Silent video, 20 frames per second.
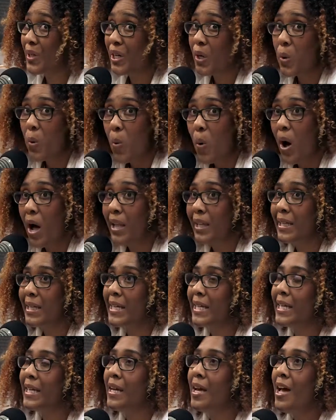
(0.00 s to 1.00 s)

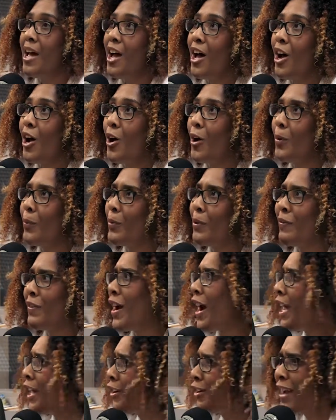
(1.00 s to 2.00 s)
equality. We've
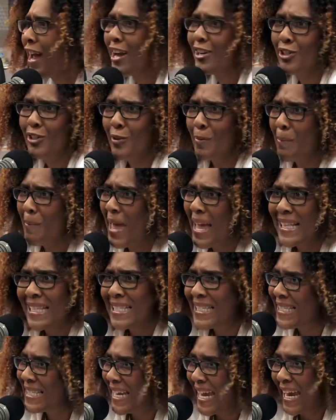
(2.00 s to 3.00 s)
got International
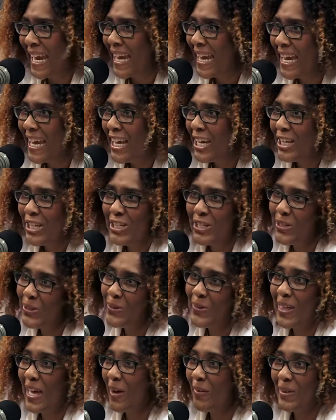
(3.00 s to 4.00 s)
Men's Day
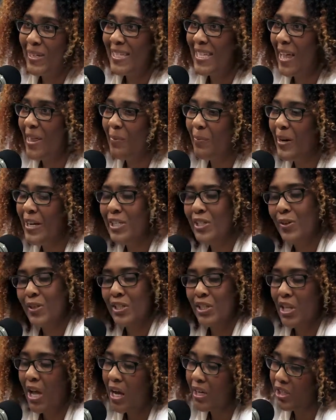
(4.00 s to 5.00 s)
too that we celebrate. So
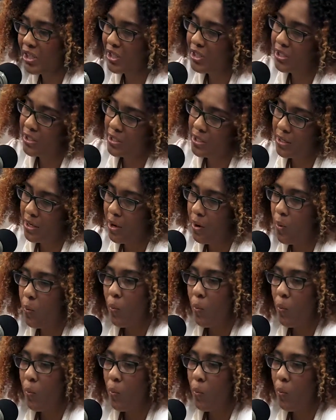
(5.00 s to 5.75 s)
it's not just, you know,